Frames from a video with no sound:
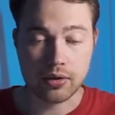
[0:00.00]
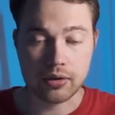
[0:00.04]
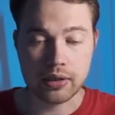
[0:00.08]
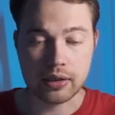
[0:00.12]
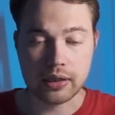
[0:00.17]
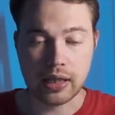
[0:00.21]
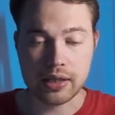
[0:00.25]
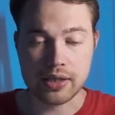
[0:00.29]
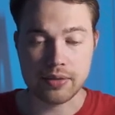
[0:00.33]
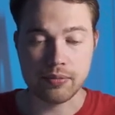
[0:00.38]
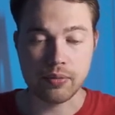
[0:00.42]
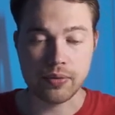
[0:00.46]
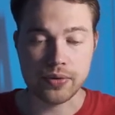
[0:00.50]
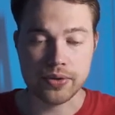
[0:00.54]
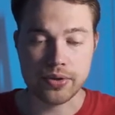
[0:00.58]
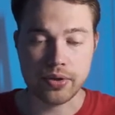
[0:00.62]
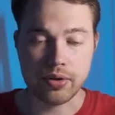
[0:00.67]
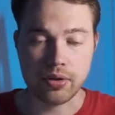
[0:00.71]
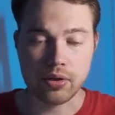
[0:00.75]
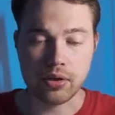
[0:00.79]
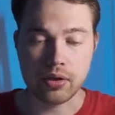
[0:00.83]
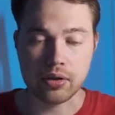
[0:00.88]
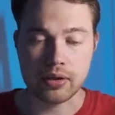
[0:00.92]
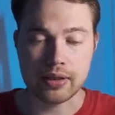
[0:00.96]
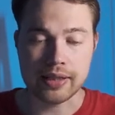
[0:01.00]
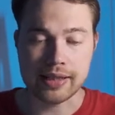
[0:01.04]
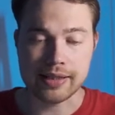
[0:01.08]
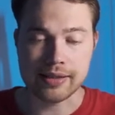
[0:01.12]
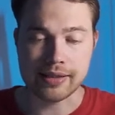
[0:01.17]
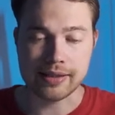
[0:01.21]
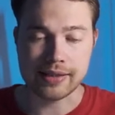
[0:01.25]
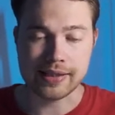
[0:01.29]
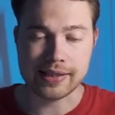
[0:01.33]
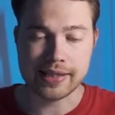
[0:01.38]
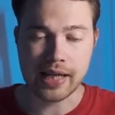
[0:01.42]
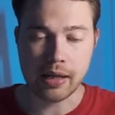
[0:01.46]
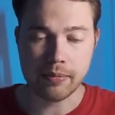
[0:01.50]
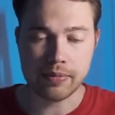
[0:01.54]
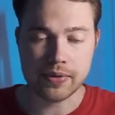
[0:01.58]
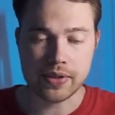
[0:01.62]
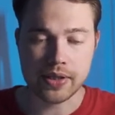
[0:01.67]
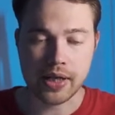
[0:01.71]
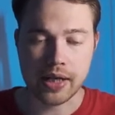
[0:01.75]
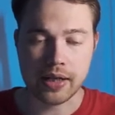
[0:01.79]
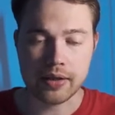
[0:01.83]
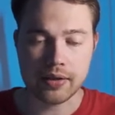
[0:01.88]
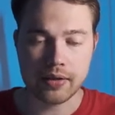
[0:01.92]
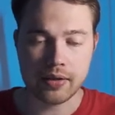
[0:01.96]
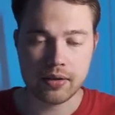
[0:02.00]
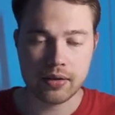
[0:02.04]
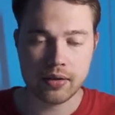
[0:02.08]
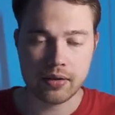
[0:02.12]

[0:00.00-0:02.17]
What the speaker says: that small circle, is a subset